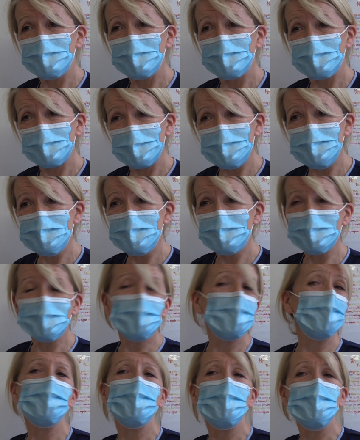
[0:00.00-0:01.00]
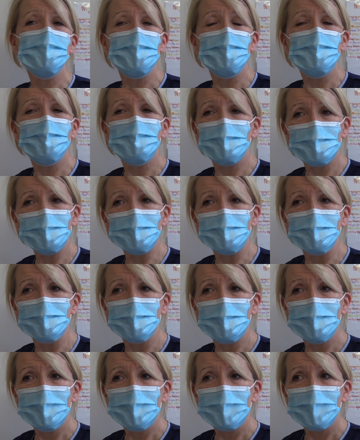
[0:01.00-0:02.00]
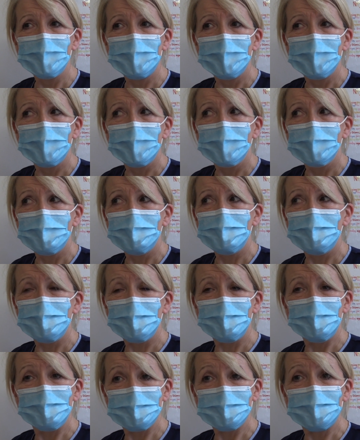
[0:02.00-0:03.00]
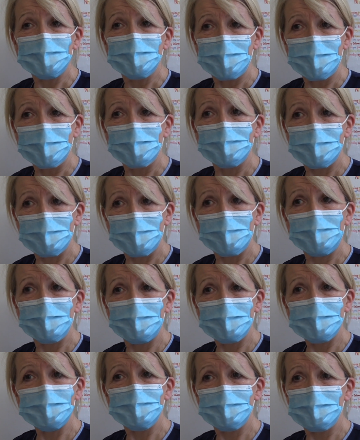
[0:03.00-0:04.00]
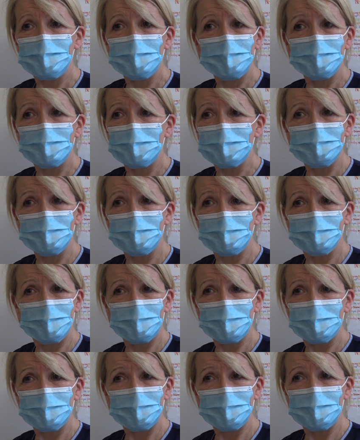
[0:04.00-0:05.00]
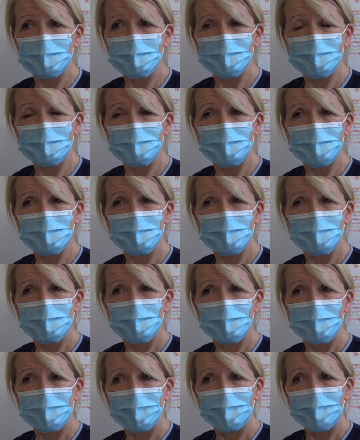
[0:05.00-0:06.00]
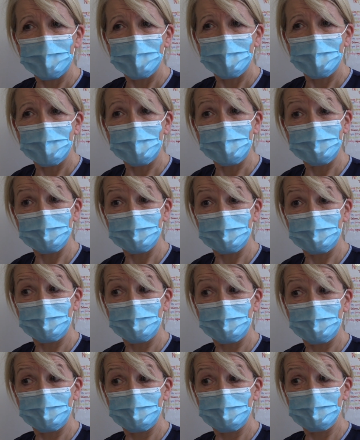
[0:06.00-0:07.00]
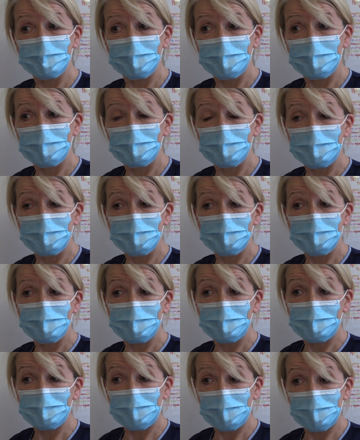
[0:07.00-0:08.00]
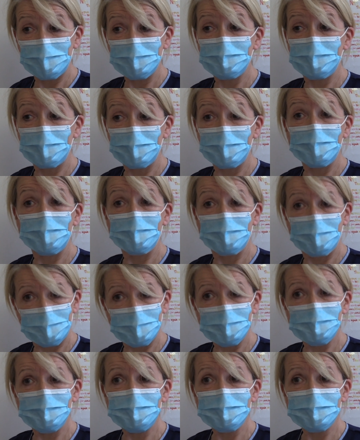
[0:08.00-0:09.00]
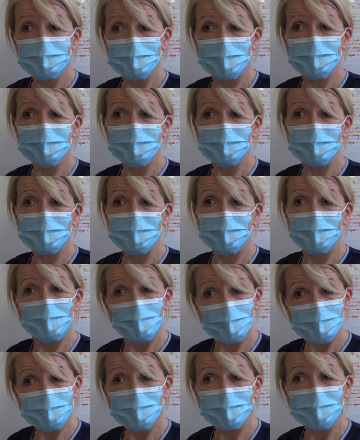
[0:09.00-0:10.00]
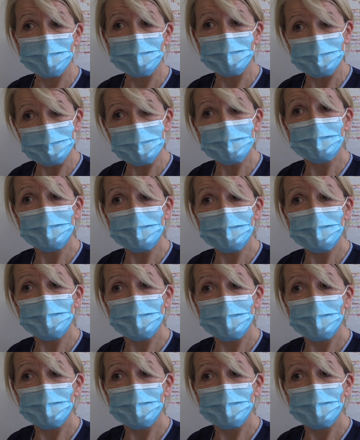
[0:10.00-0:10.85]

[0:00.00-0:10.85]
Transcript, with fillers: refuse to believe this is real. We, we still have the element of people that don't believe. And, you know, I've had patients say to me, I wish I had listened.